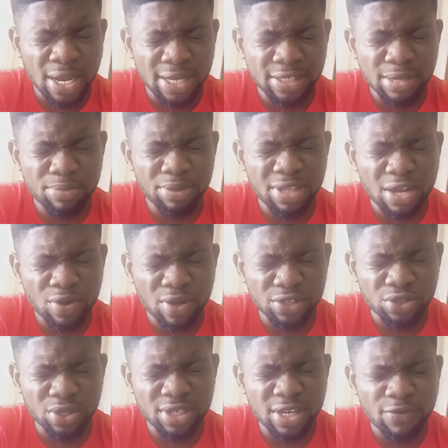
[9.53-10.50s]
I say, be thou
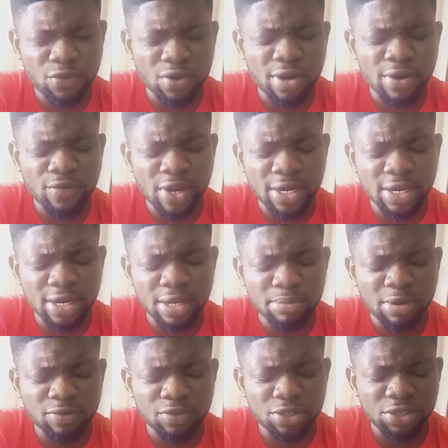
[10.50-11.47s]
exalted forever in the
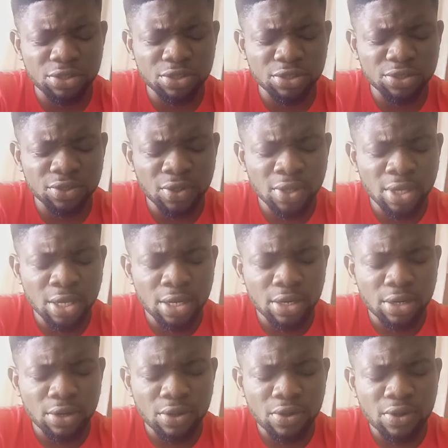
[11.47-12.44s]
name of Jesus.
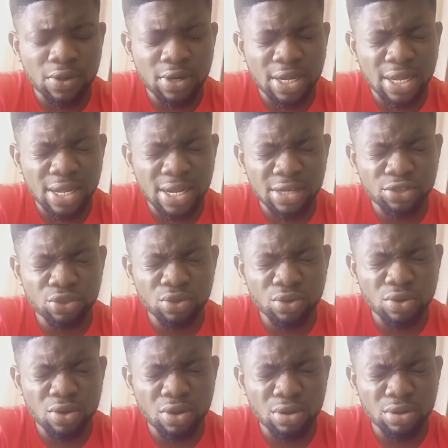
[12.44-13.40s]
Lord, I ask,
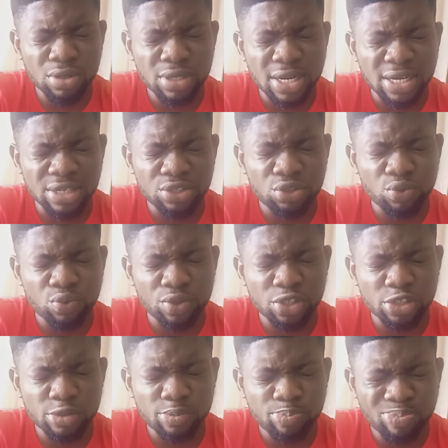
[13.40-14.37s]
O God, that you will
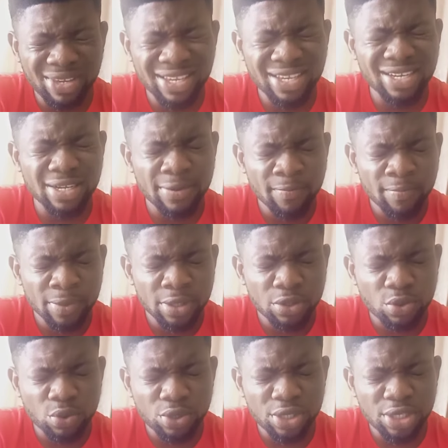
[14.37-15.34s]
speak
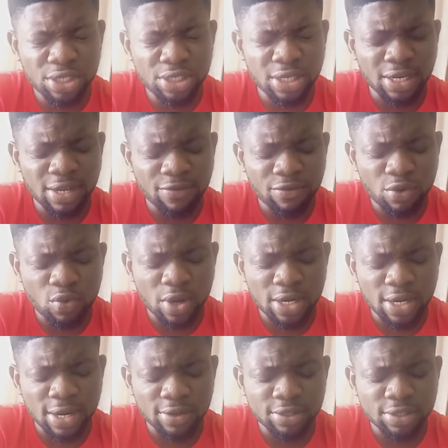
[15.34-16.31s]
to each and
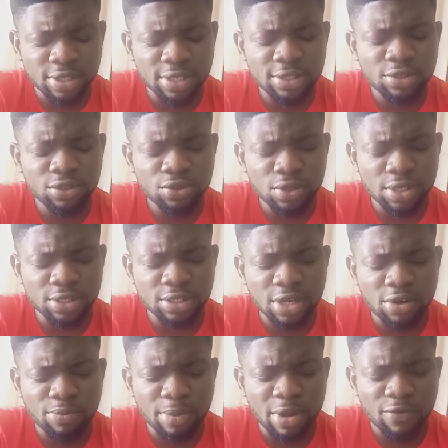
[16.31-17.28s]
everyone that is listening to the
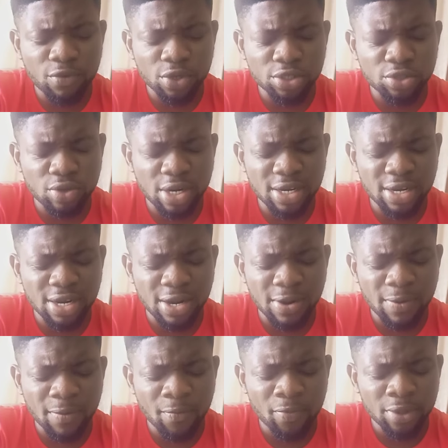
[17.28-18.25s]
sound of my voice right
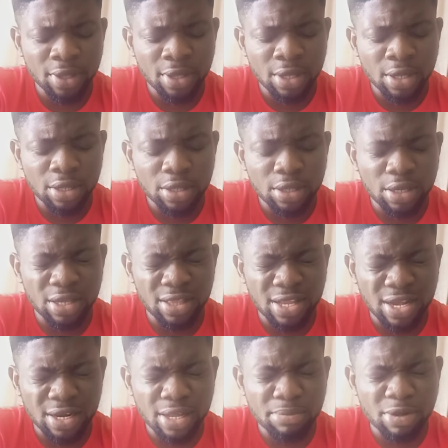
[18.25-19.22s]
now.
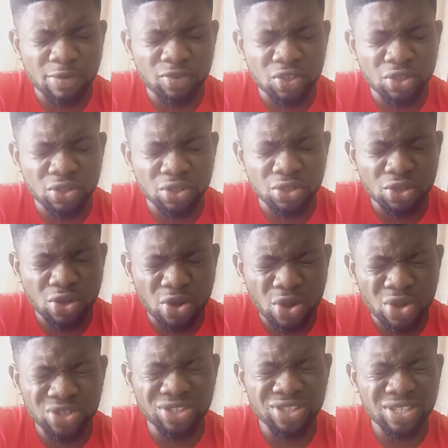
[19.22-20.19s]
In the name of Jesus,
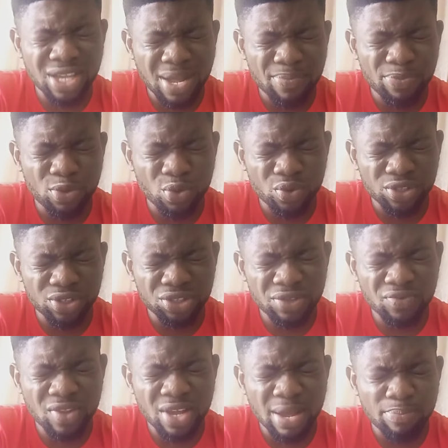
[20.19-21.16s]
cause them to
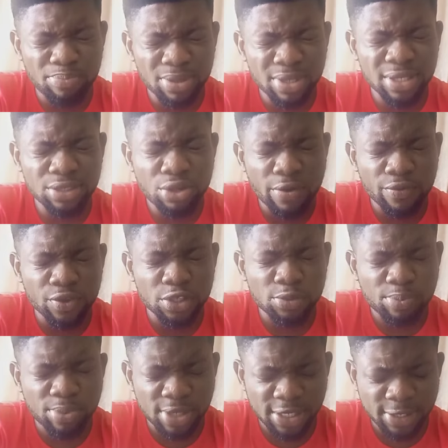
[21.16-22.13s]
receive the ability of the
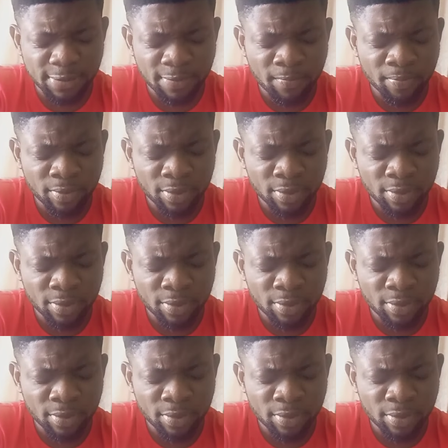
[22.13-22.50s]
Spirit.